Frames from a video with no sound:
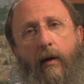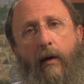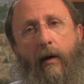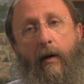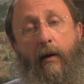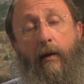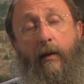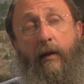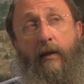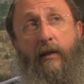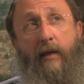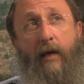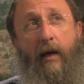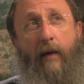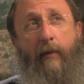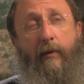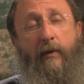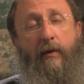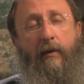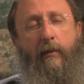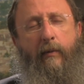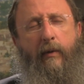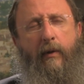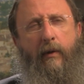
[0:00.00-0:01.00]
And this
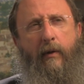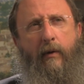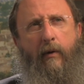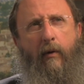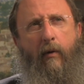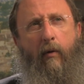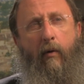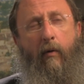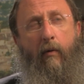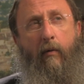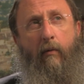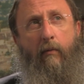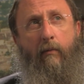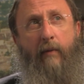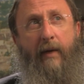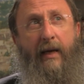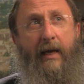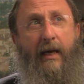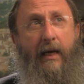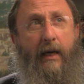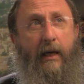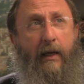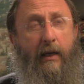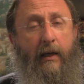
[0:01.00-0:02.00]
happened to be, oh
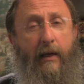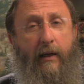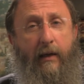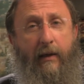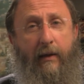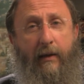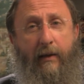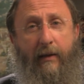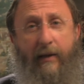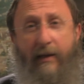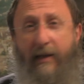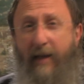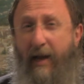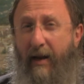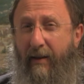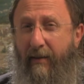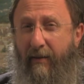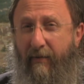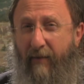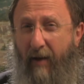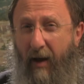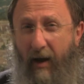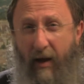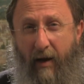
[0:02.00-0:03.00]
man, uh, the
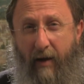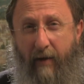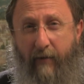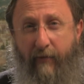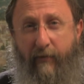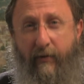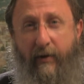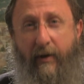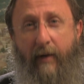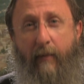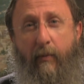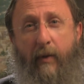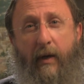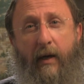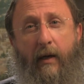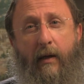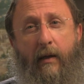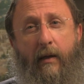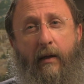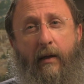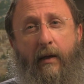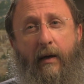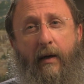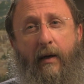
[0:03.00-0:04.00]
ninth of Av ring a
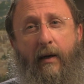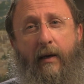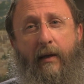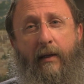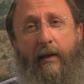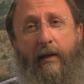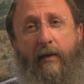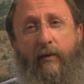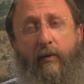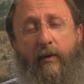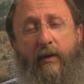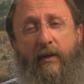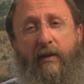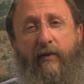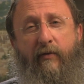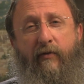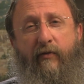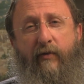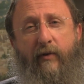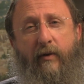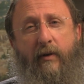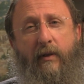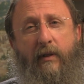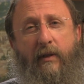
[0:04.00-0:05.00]
bell. This was the
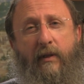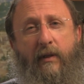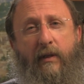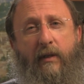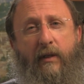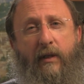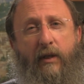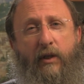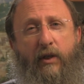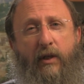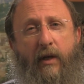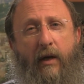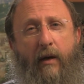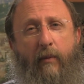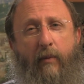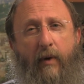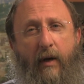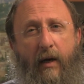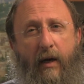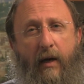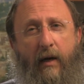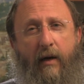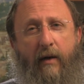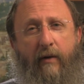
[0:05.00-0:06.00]
first Tisha
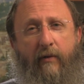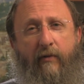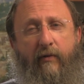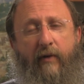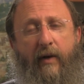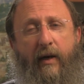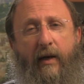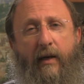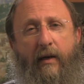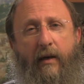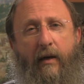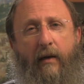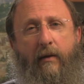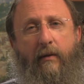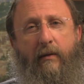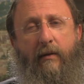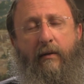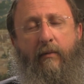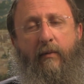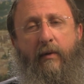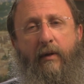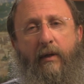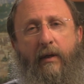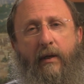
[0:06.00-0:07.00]
B'Av, and
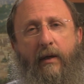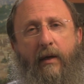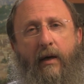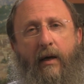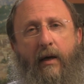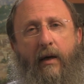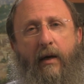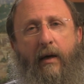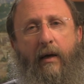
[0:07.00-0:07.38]
ultimately